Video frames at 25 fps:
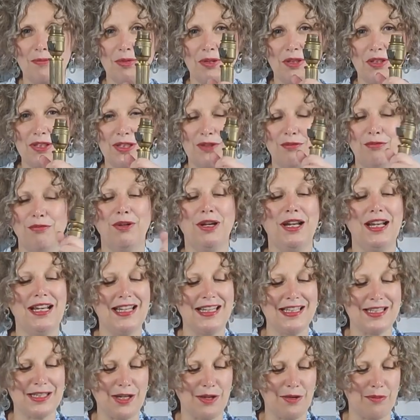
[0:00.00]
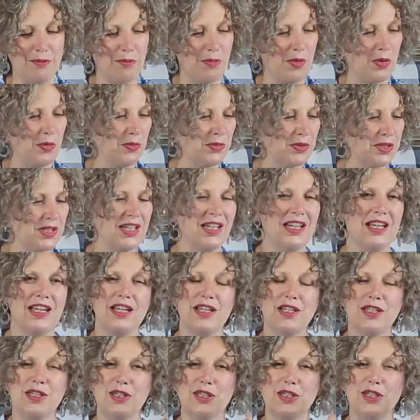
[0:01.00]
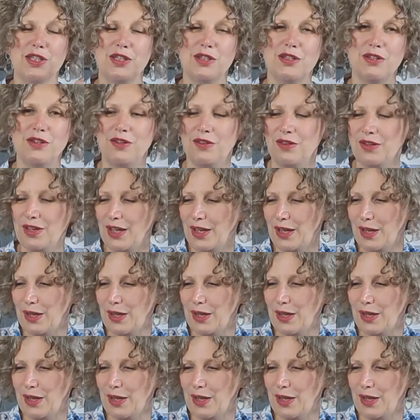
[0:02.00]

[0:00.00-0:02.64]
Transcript: because I really don't want to